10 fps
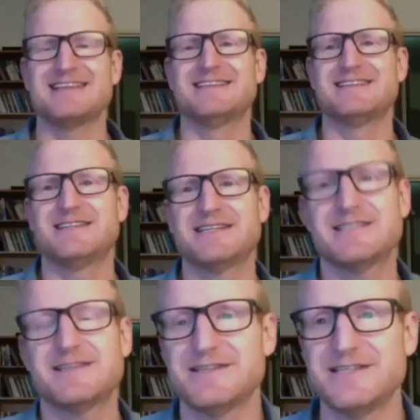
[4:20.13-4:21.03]

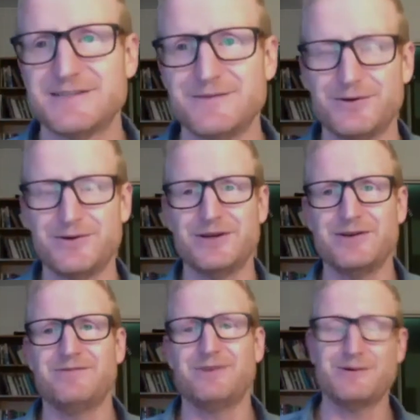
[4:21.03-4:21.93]
Just for all
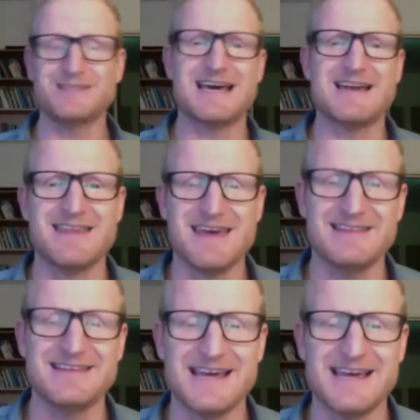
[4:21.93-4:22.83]
you viewers out there,
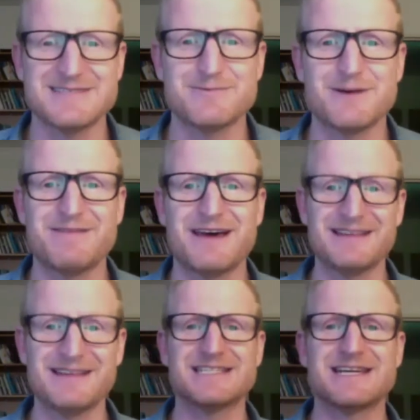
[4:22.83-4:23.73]
Dan's one of our
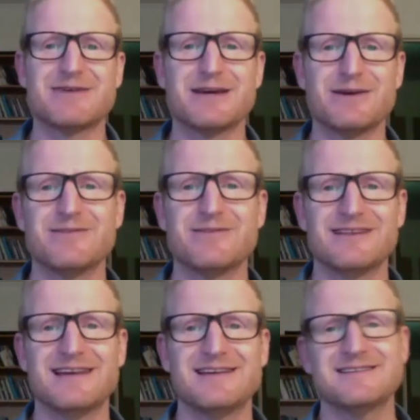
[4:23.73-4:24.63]
legendary youth
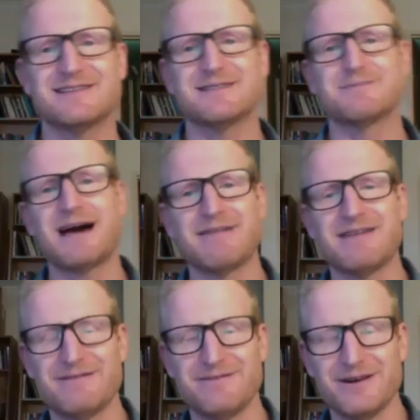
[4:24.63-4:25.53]
leaders and is part of
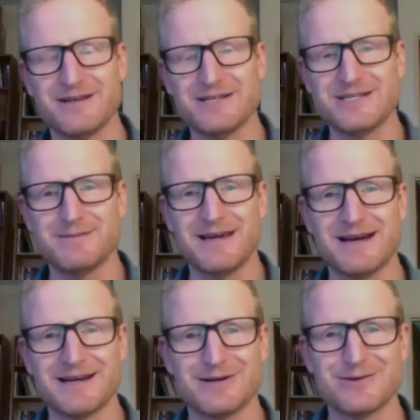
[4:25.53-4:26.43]
our Fellowship Young
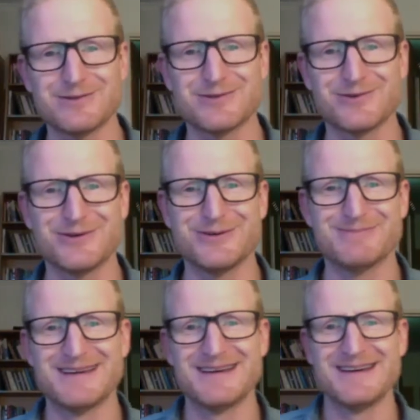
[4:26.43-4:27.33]
Adults group.
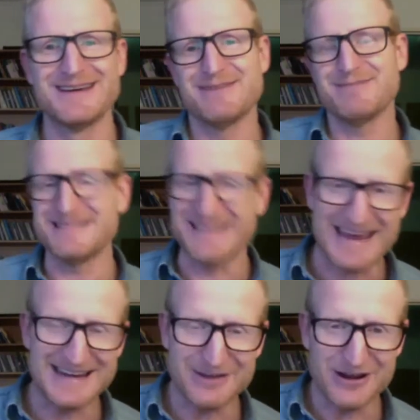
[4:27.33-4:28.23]
But
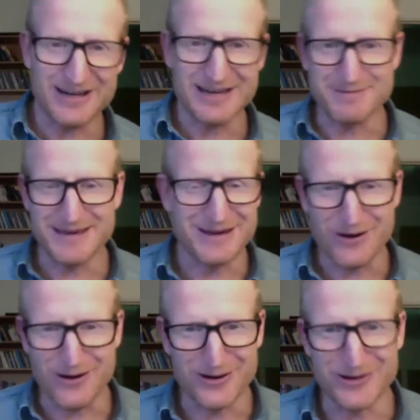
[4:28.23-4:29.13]
Dan, don't let me
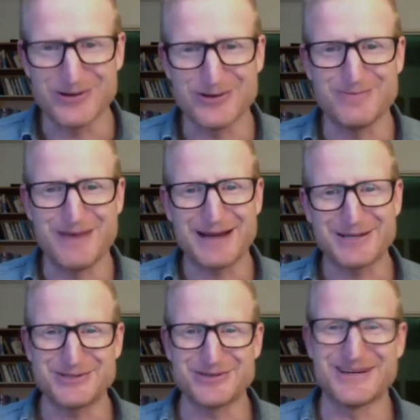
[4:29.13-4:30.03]
hog your
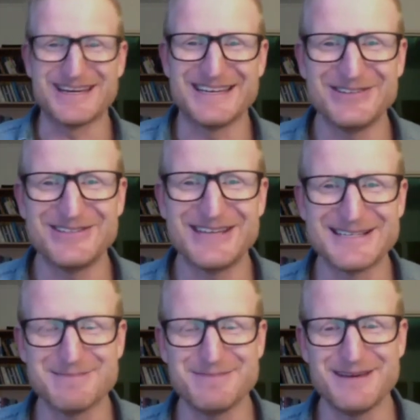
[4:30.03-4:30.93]
backstory. Can you tell
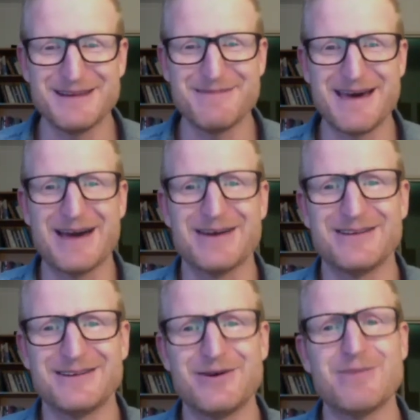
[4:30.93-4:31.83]
us a bit about
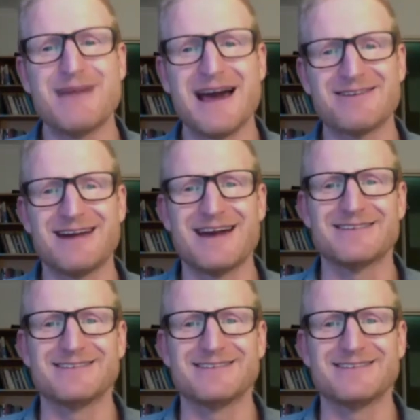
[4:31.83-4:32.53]
your background?